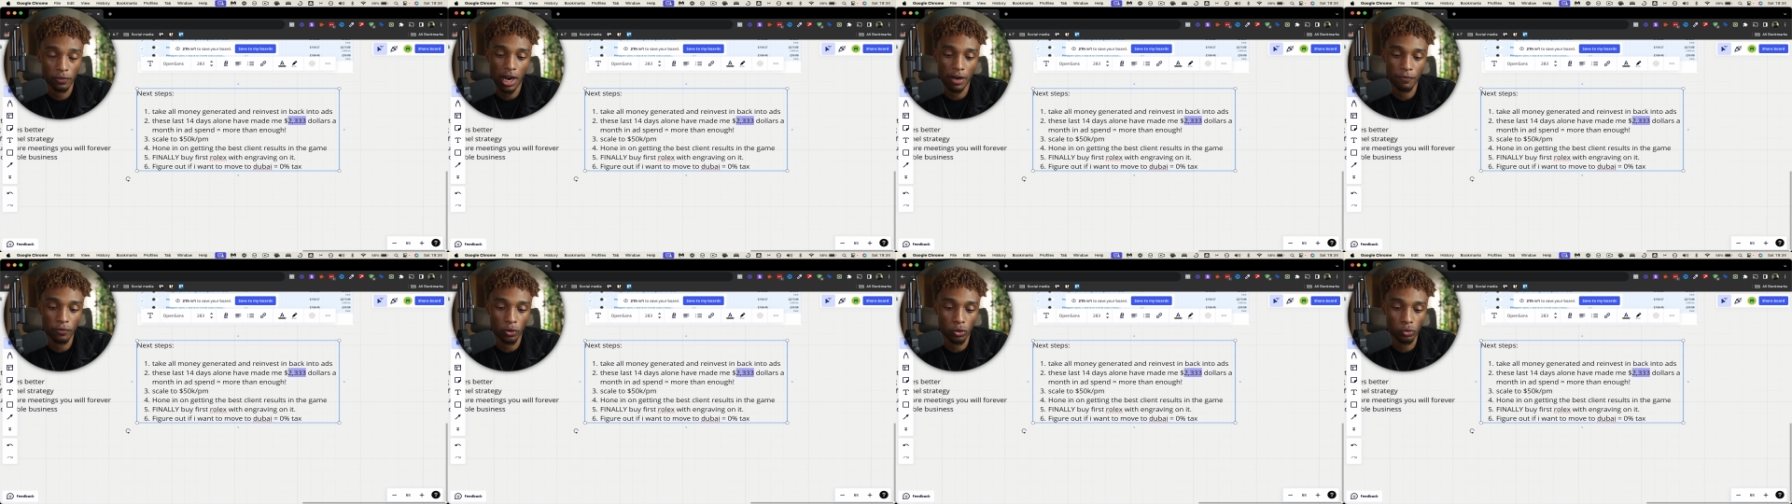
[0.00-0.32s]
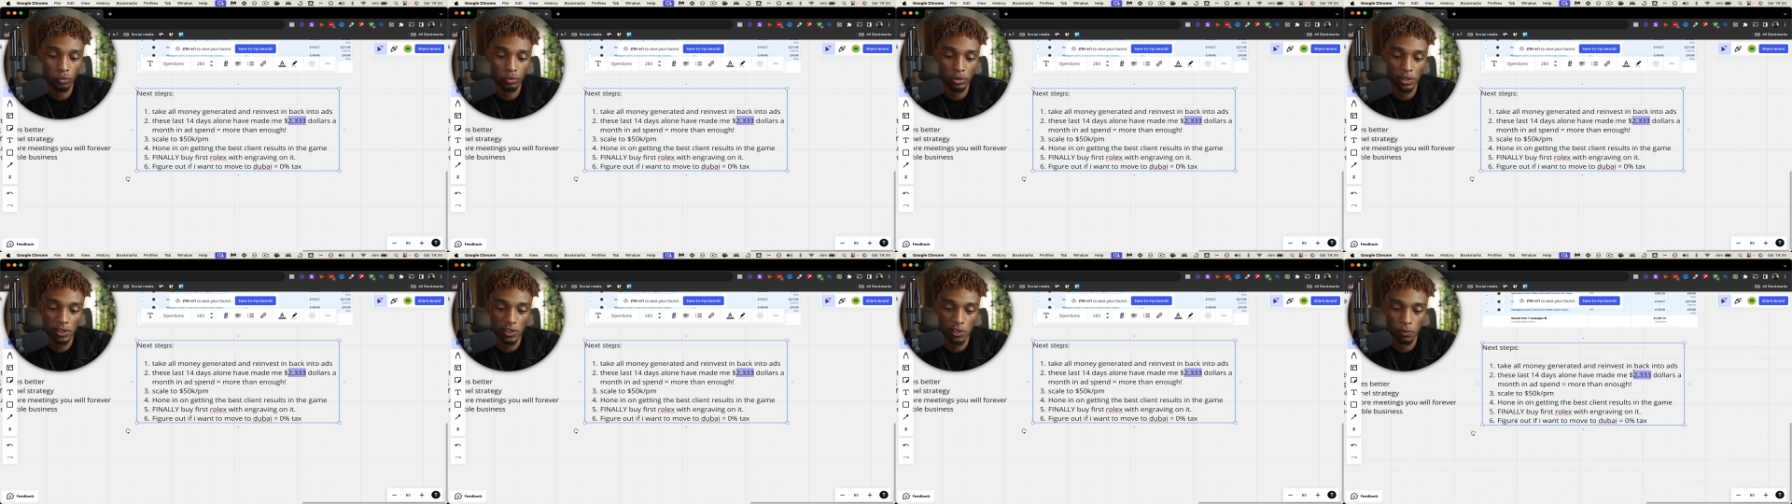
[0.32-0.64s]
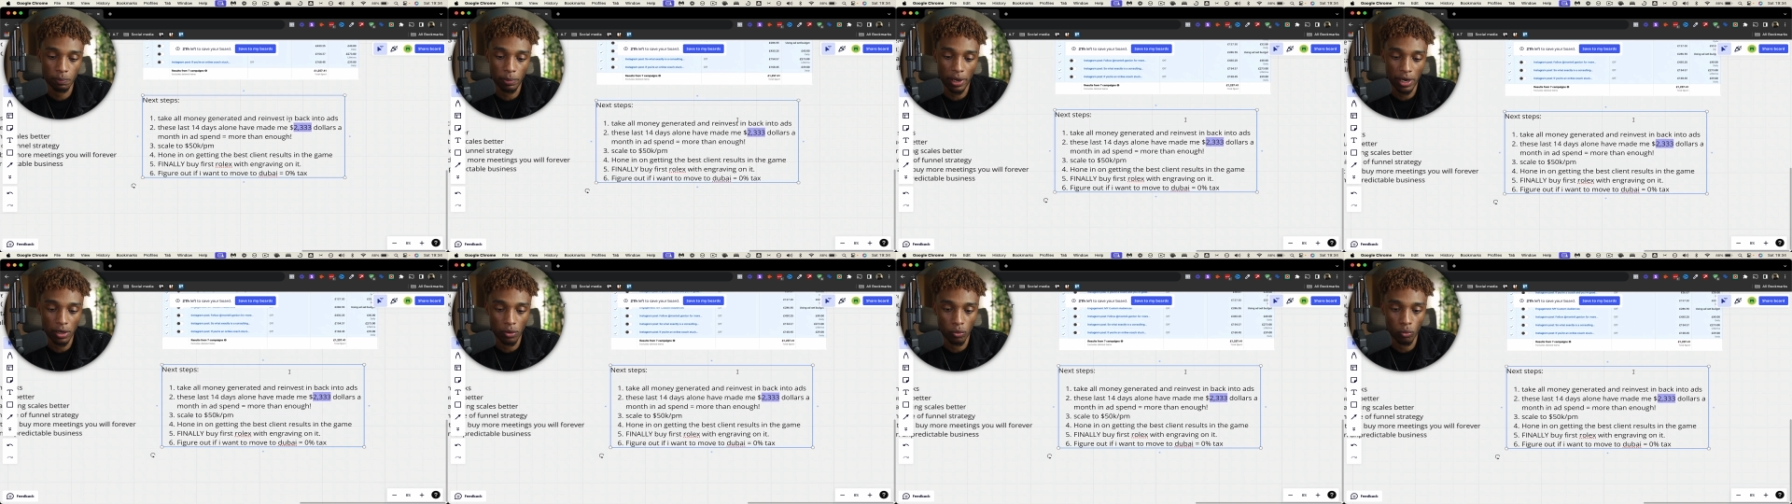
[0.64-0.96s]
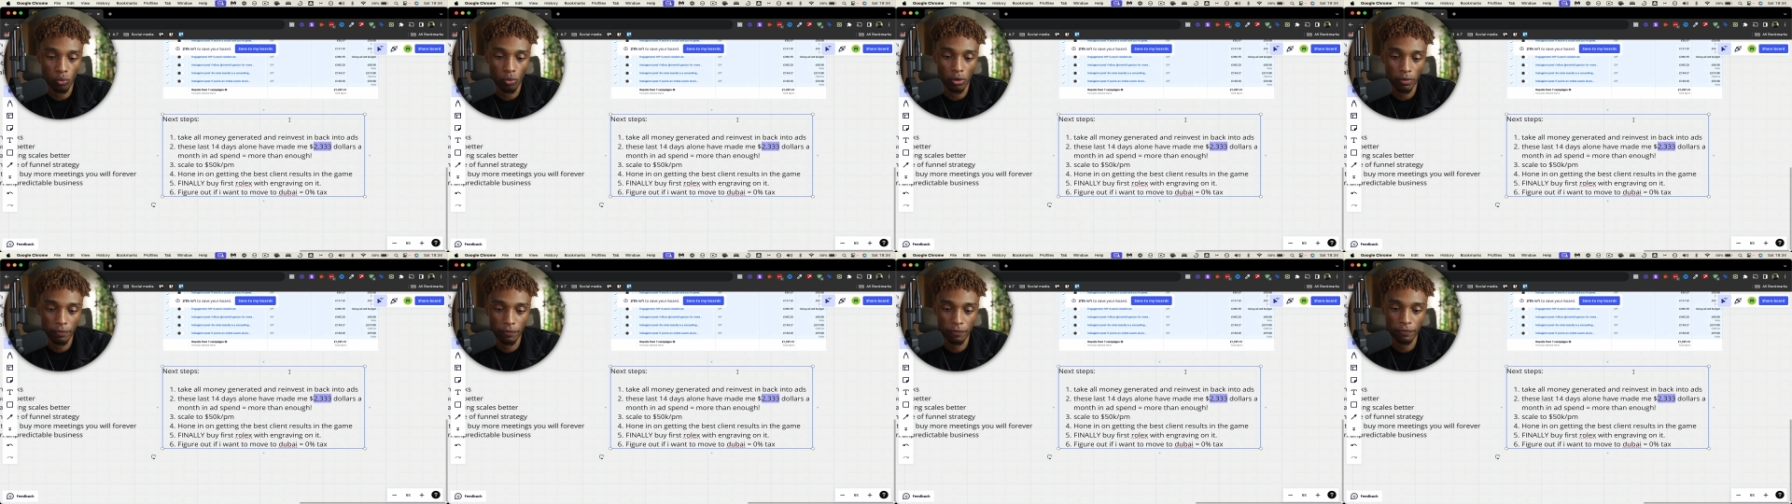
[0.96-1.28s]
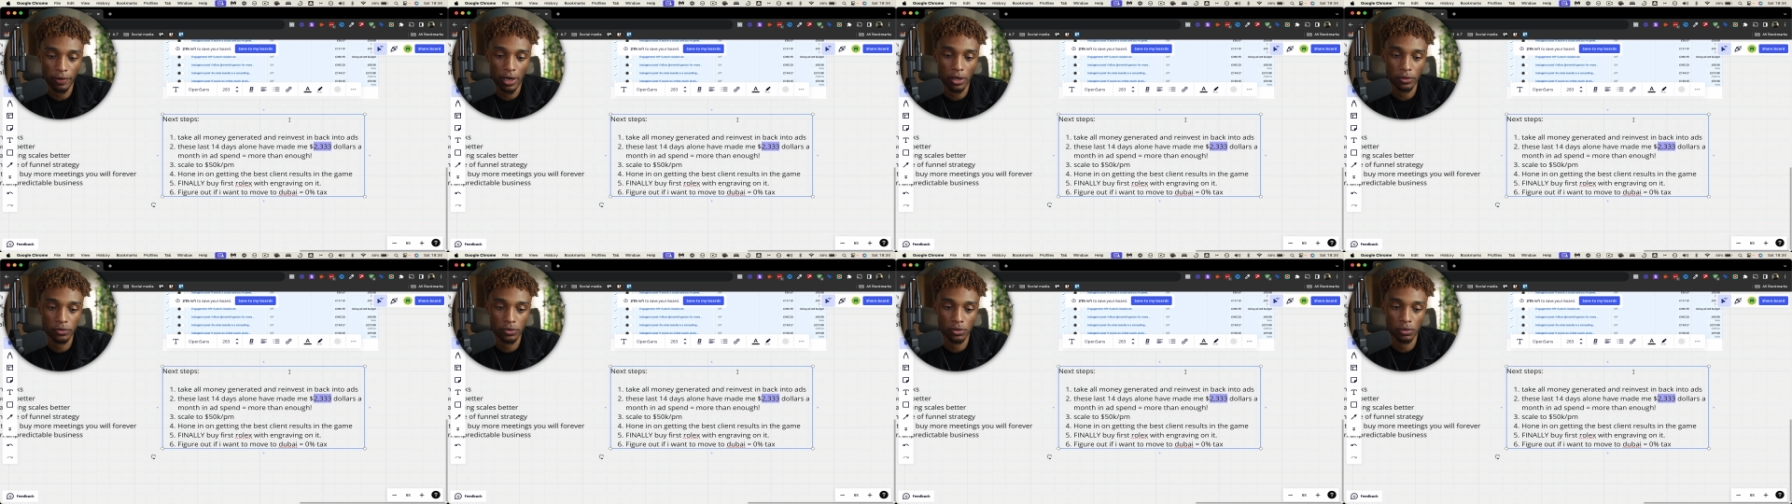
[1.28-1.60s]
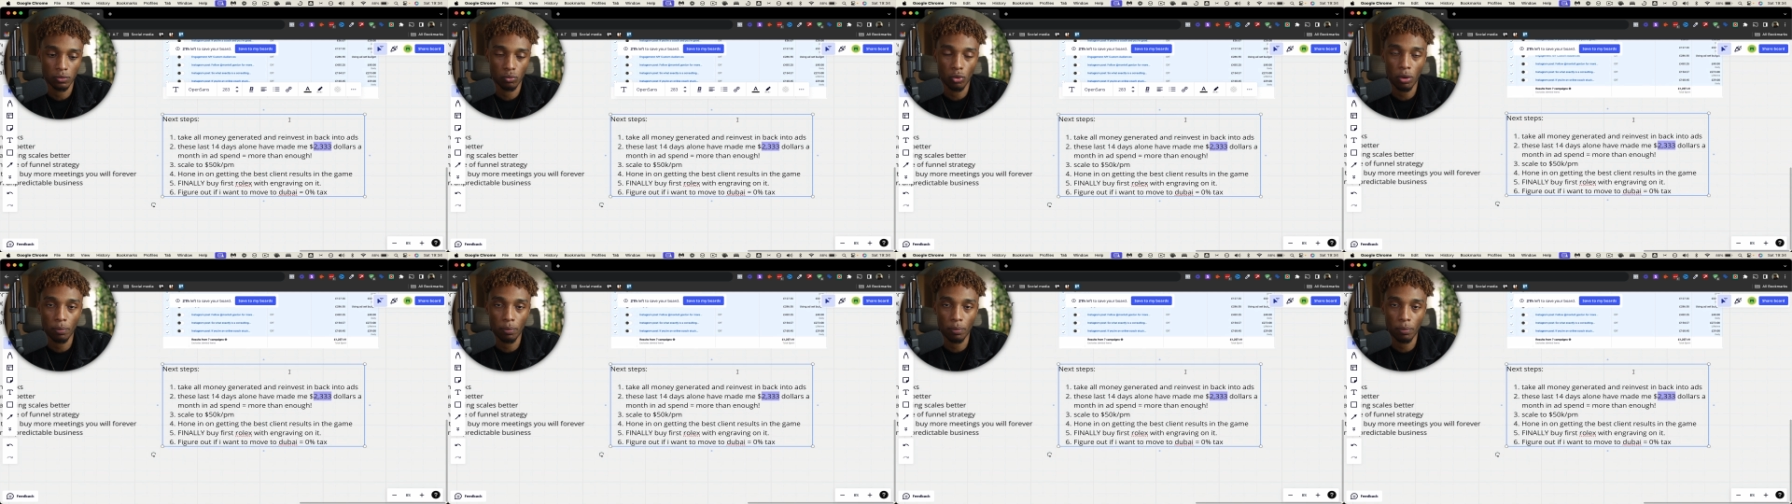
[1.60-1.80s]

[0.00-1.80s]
I've only spent 1,000,